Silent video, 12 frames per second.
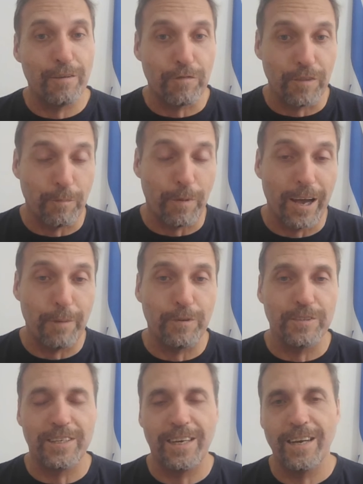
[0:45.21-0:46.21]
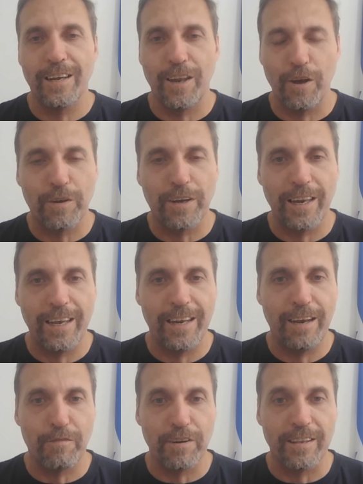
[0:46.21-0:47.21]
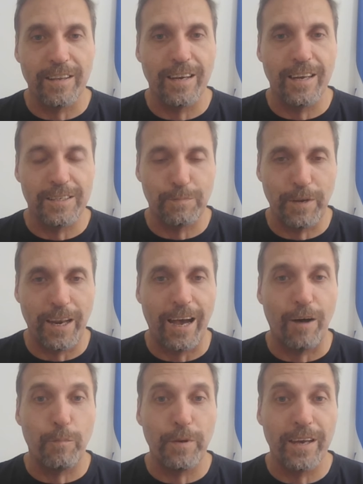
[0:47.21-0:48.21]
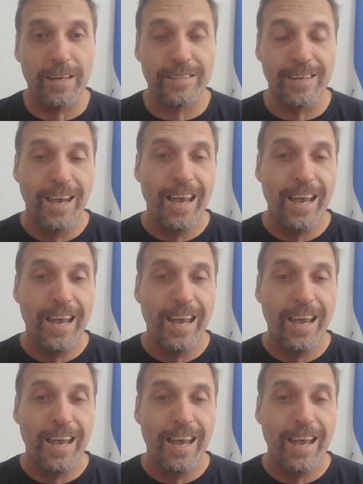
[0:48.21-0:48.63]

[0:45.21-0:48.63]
for the Bibles here locally and everything. It's been helping us.